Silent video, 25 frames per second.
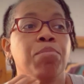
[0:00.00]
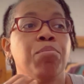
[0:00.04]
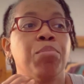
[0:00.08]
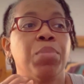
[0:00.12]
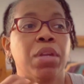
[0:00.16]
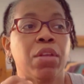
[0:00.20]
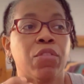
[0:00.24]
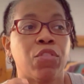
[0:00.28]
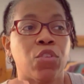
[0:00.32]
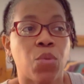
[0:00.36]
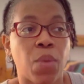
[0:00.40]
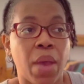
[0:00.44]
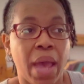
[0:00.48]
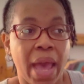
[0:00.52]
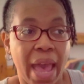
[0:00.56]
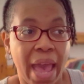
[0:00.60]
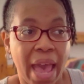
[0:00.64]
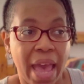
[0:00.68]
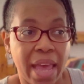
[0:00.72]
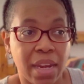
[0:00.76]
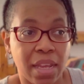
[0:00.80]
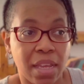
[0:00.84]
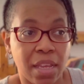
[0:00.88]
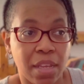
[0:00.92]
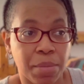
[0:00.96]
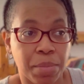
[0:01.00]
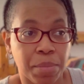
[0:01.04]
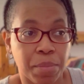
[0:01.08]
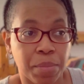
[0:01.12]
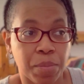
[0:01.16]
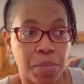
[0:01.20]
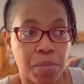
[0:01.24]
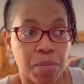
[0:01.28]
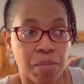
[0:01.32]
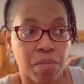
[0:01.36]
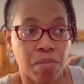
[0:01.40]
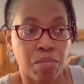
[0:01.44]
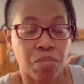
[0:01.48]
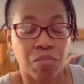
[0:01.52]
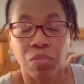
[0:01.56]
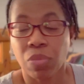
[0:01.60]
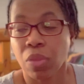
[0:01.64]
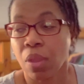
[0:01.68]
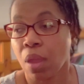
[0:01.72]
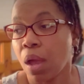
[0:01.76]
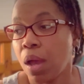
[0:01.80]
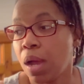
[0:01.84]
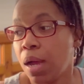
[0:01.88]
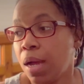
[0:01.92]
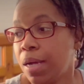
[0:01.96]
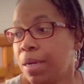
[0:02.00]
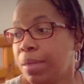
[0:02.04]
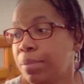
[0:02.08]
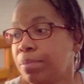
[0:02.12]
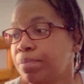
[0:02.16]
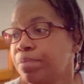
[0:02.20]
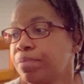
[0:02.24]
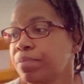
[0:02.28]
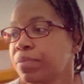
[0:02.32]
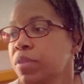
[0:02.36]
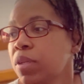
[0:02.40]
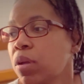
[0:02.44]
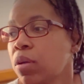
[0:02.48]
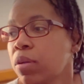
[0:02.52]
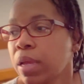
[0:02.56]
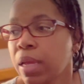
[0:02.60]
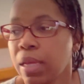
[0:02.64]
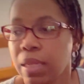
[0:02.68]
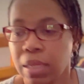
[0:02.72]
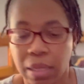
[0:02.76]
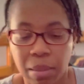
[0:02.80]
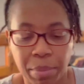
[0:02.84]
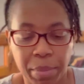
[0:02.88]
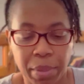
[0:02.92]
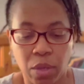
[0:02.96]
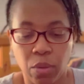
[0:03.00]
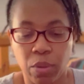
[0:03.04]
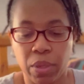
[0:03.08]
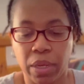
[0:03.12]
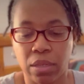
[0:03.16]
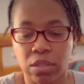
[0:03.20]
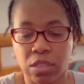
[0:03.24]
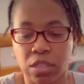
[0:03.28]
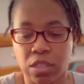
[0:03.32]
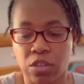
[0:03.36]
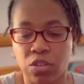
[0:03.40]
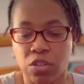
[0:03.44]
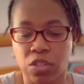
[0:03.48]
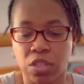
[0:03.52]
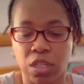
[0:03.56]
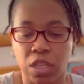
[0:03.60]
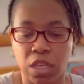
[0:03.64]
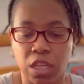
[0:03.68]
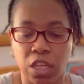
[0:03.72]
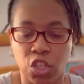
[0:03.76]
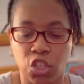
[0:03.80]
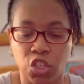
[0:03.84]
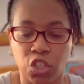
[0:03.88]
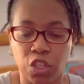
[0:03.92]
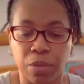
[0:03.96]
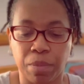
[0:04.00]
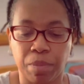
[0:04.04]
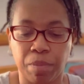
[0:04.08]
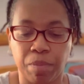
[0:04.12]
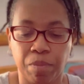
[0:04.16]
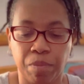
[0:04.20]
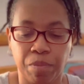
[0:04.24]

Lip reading: But if you add it, okay, let me go downstairs in the kitchen